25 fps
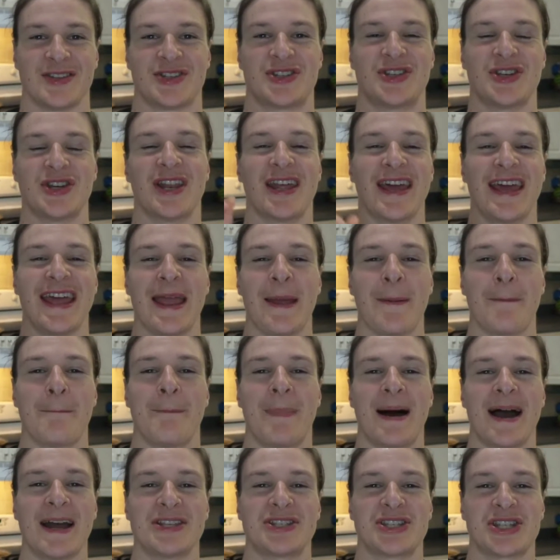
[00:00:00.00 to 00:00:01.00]
Today
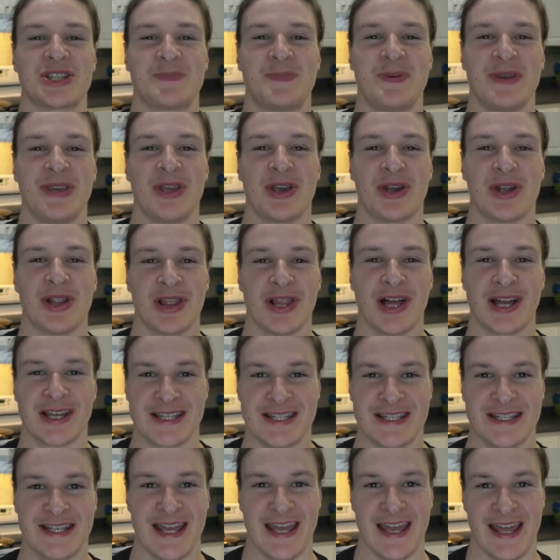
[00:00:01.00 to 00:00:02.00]
might just be your
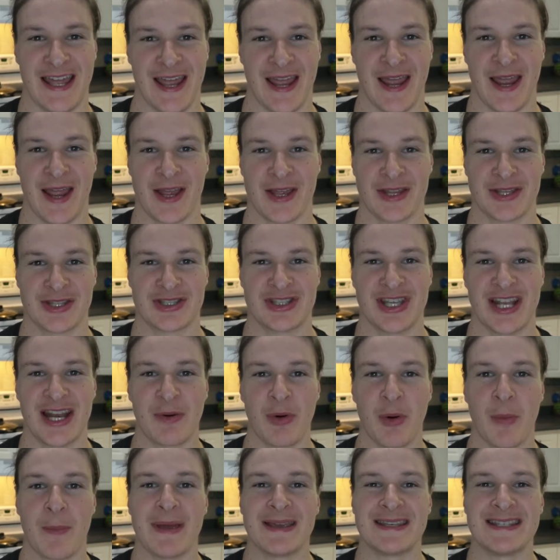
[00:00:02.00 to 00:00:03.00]
lucky day. Today
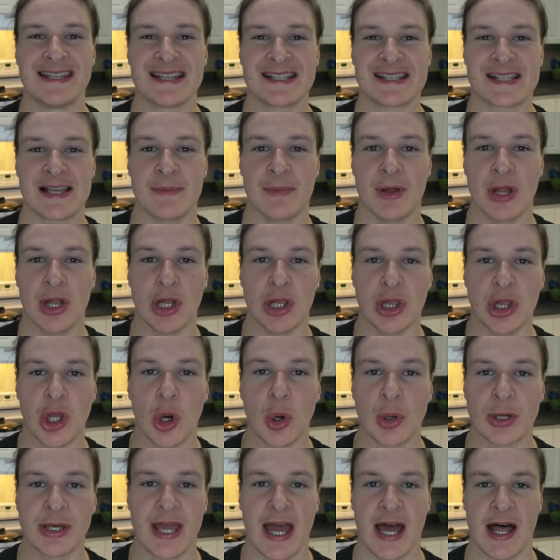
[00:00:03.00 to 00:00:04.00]
we're making some
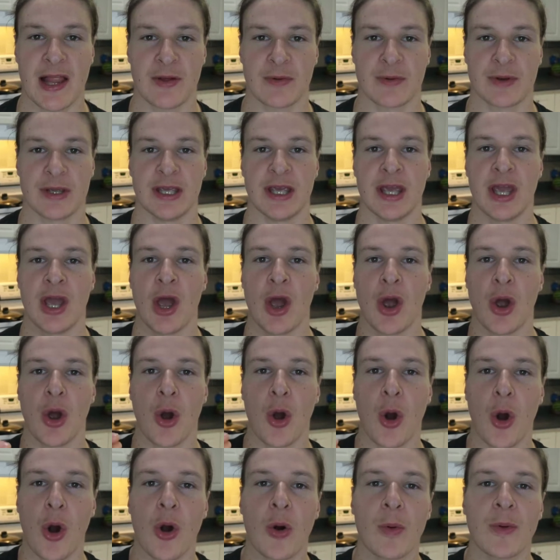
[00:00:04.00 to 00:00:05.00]
low-calorie
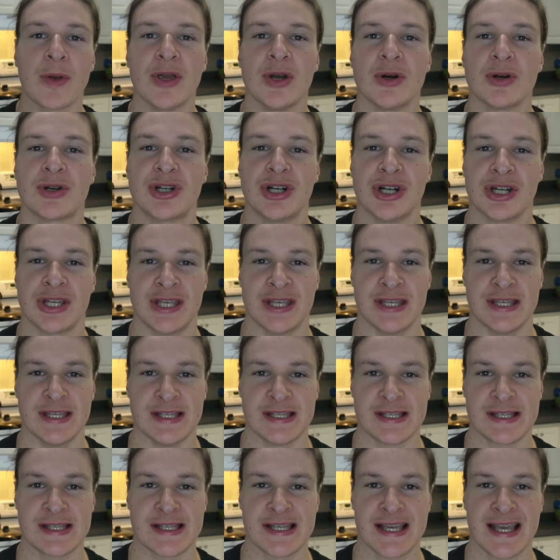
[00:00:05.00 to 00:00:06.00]
Oreo
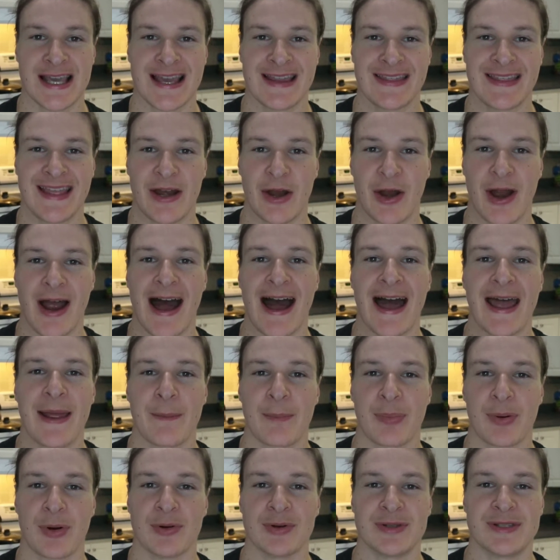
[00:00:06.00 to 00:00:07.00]
cookies that are high in
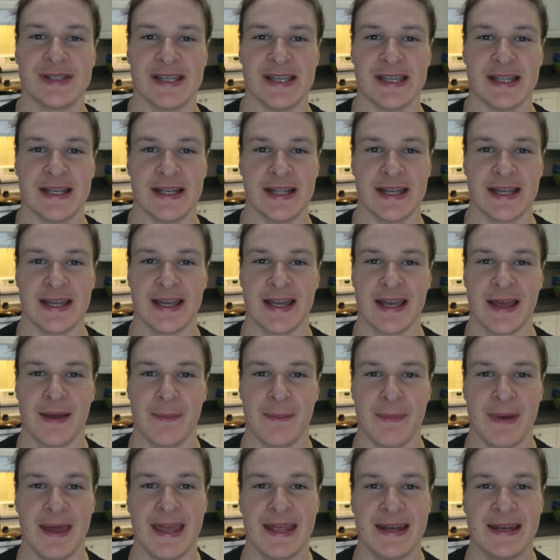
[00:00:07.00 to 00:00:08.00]
protein
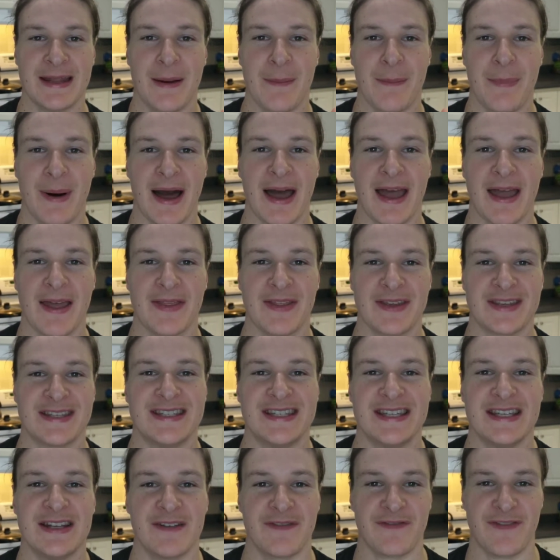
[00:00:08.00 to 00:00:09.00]
made by the
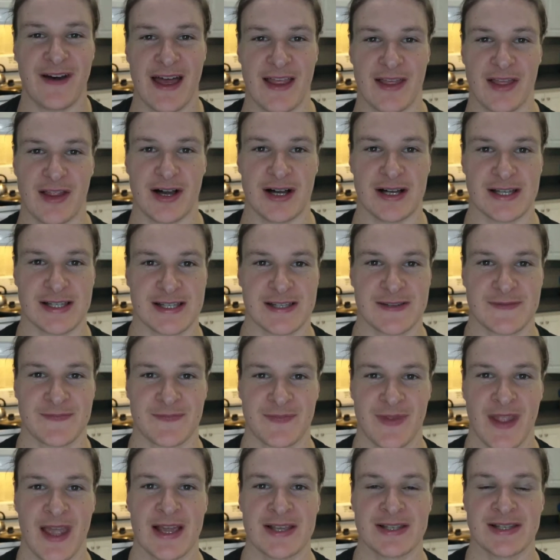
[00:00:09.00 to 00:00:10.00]
key to fat
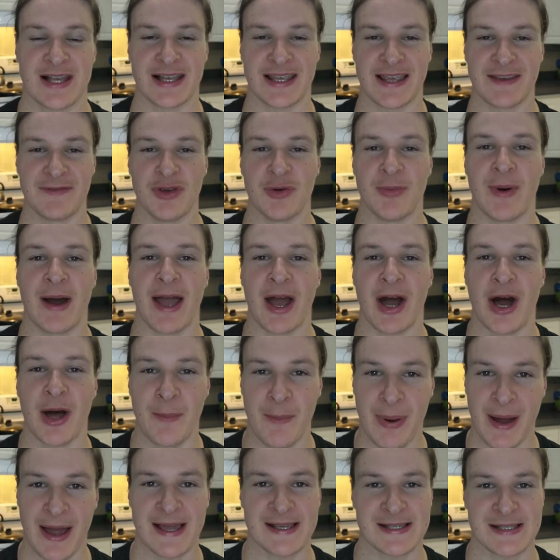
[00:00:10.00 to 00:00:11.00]
loss. So I'll give you my
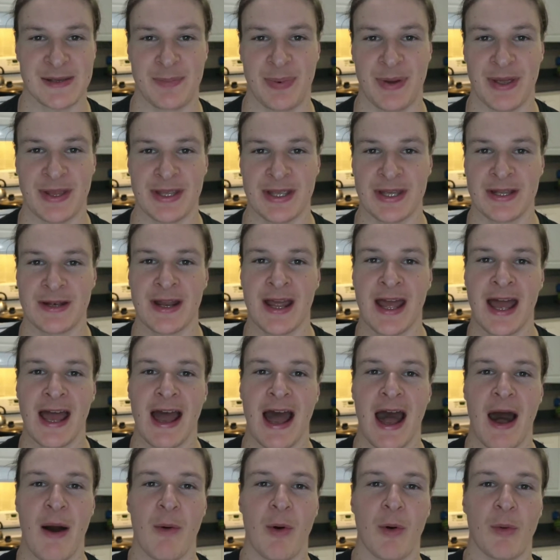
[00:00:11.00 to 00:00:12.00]
unbiased opinion,
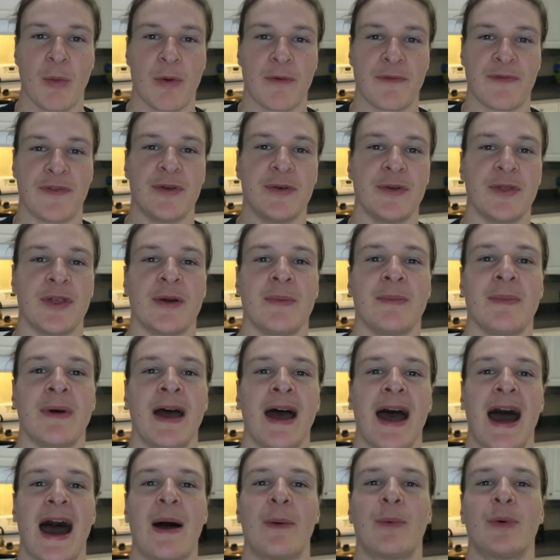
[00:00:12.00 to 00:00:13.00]
I will review them,
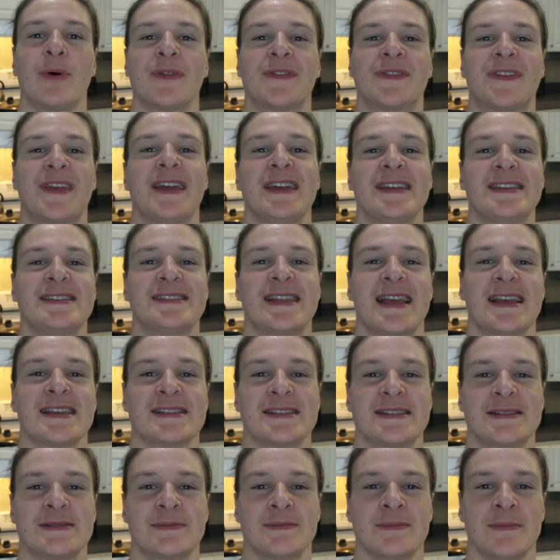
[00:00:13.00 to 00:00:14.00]
I will taste test
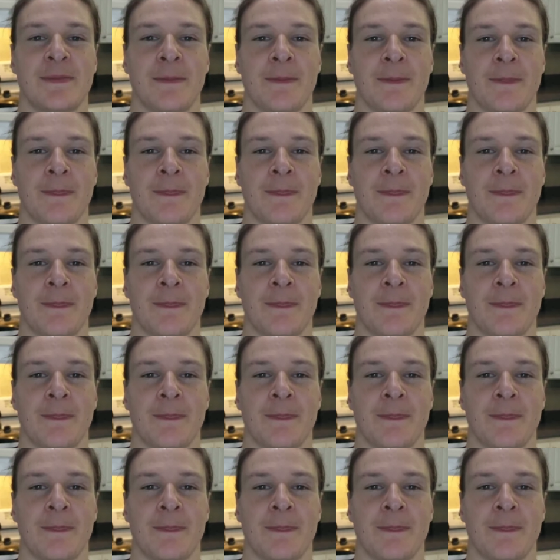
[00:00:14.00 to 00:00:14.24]
them,